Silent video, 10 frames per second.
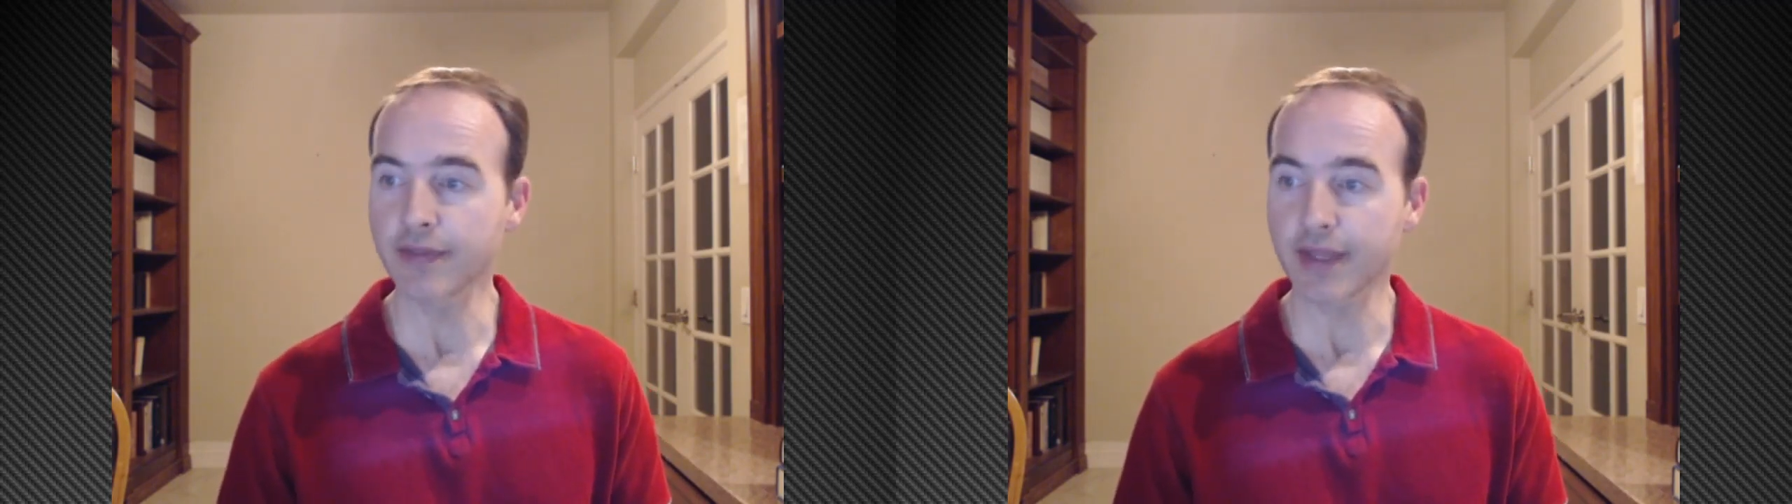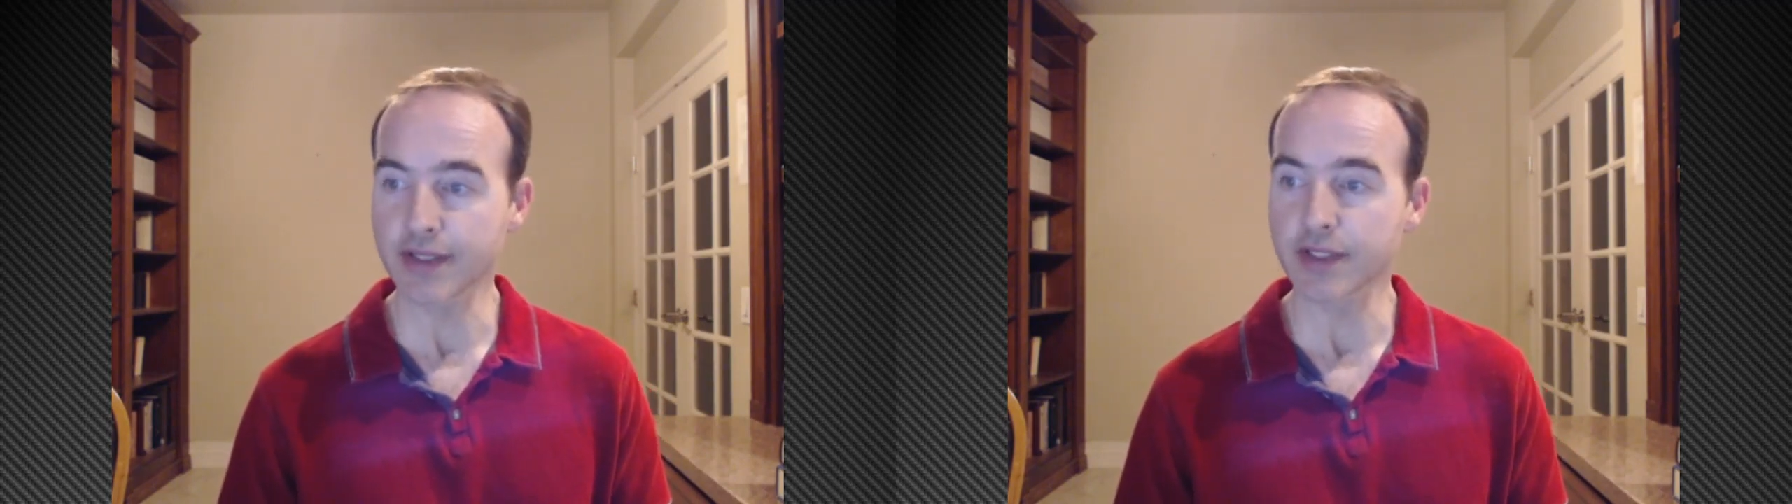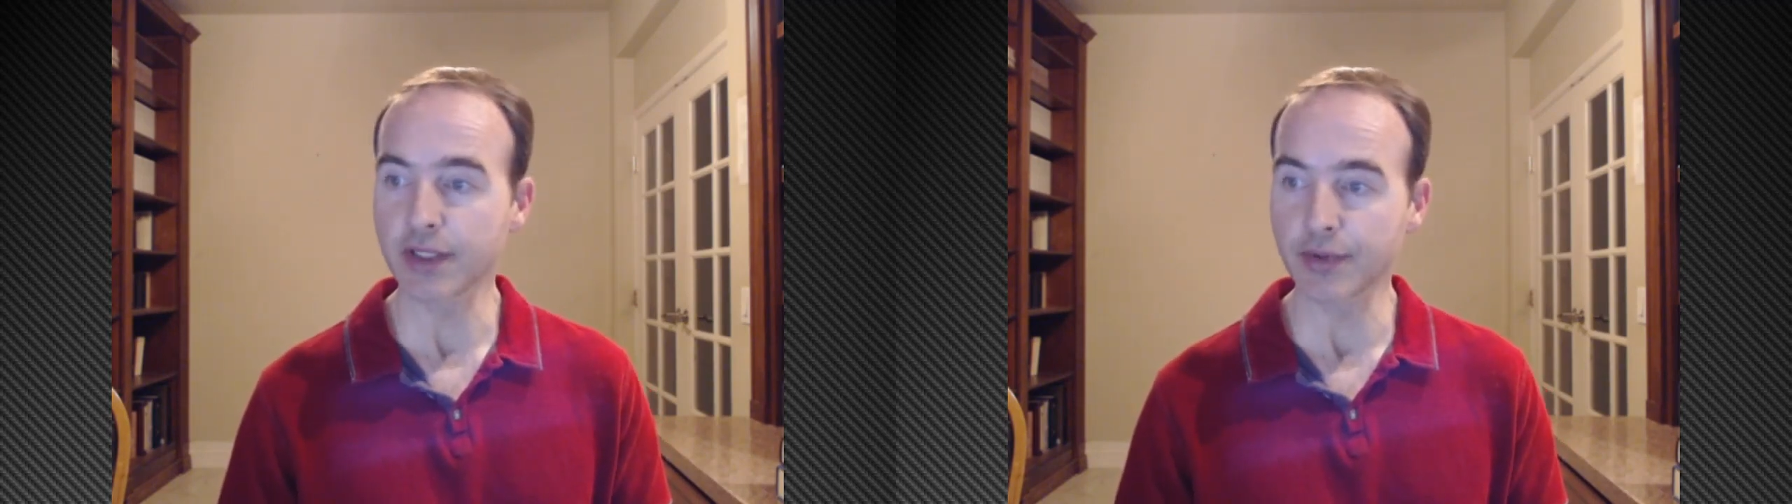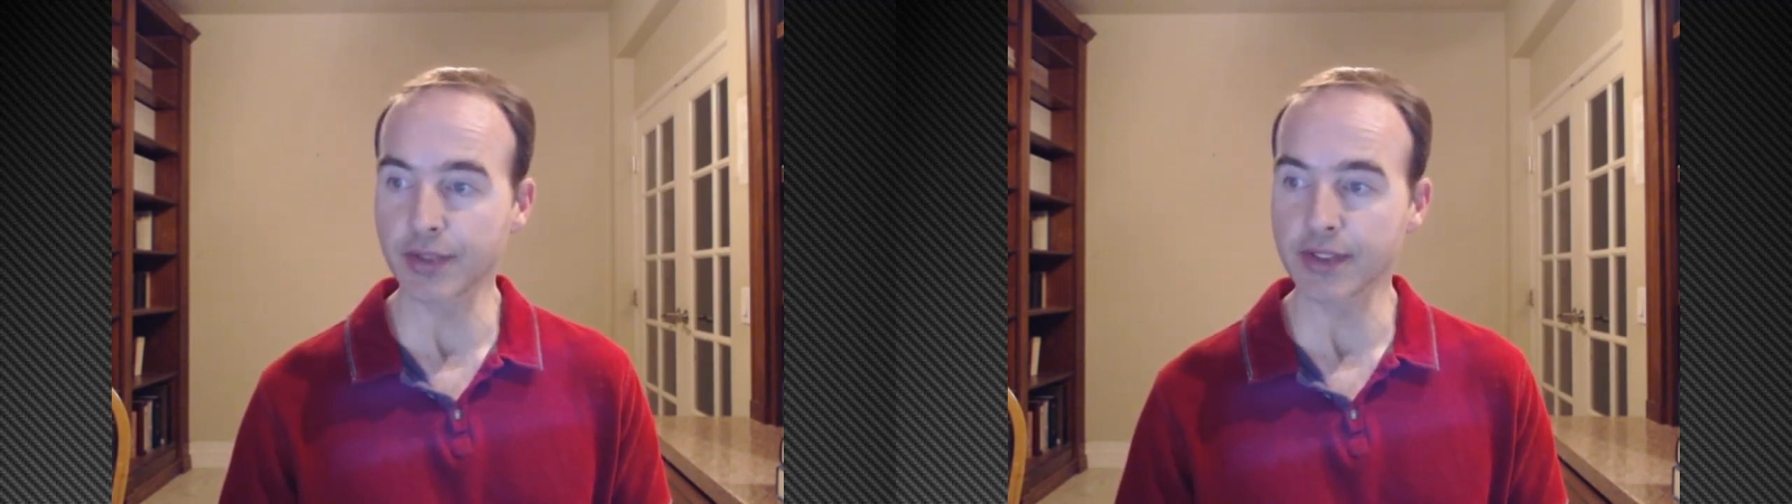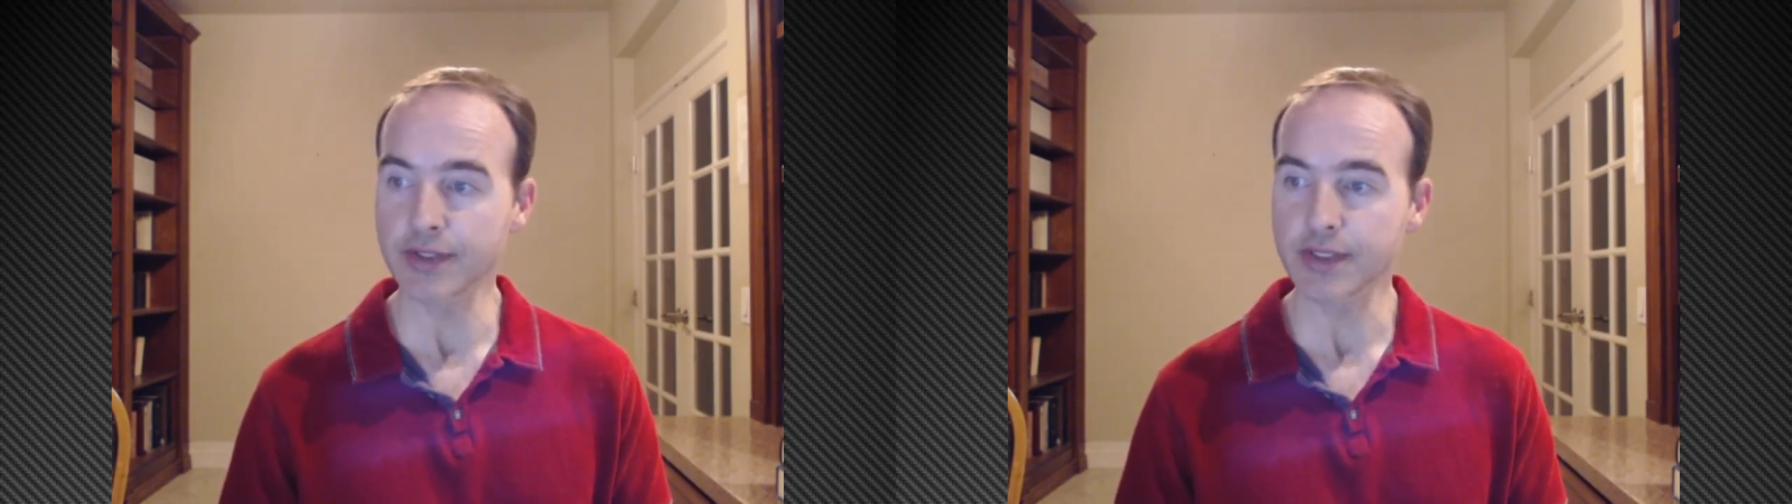
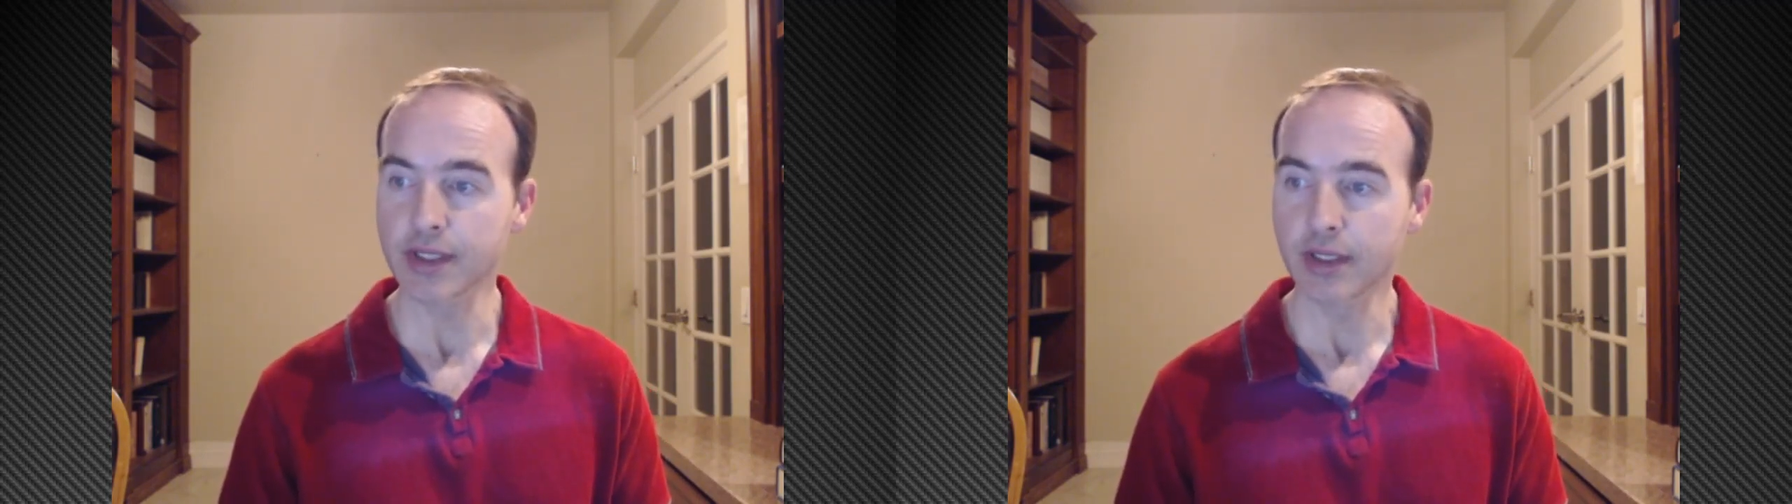Thessalonians